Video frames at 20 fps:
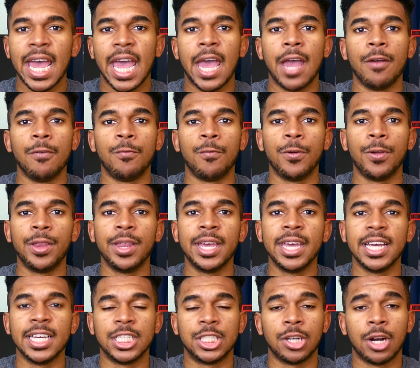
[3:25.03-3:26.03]
It
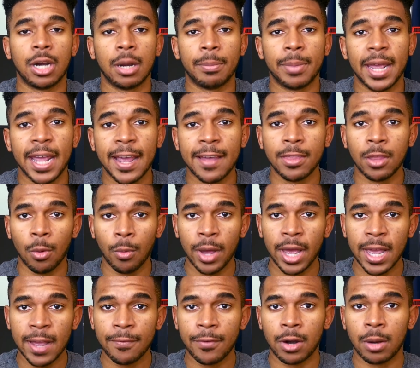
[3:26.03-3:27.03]
really is starting to pave the
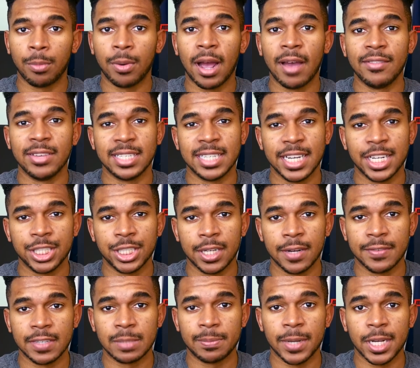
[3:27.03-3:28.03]
way for the privatization
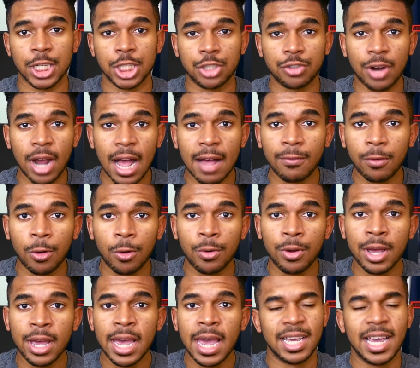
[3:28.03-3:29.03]
of space travel,